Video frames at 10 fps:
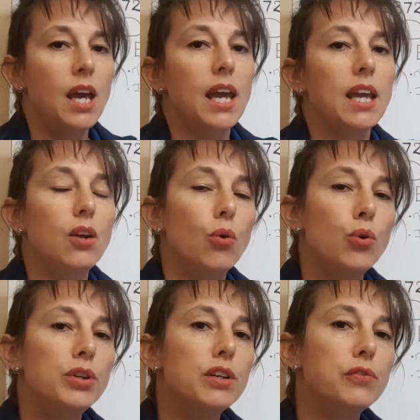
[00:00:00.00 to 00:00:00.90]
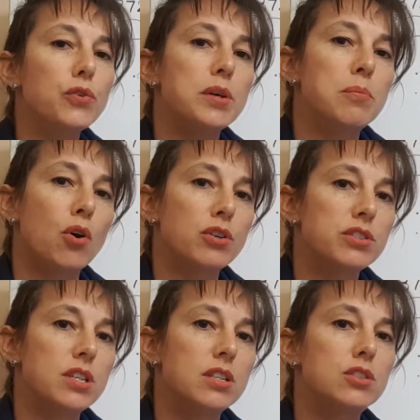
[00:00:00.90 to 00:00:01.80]
In order for the
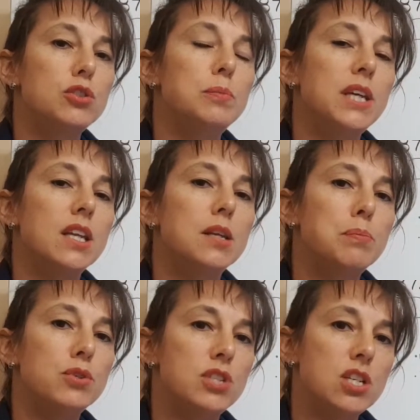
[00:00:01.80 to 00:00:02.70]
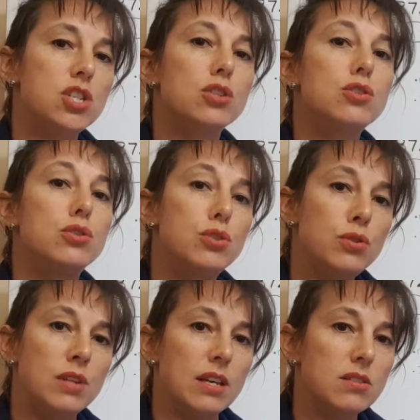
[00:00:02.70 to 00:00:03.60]
Master to be in the position to
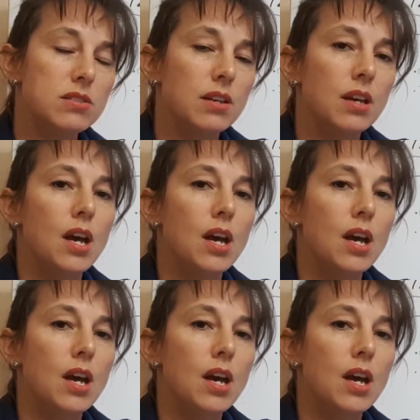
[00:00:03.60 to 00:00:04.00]
do this,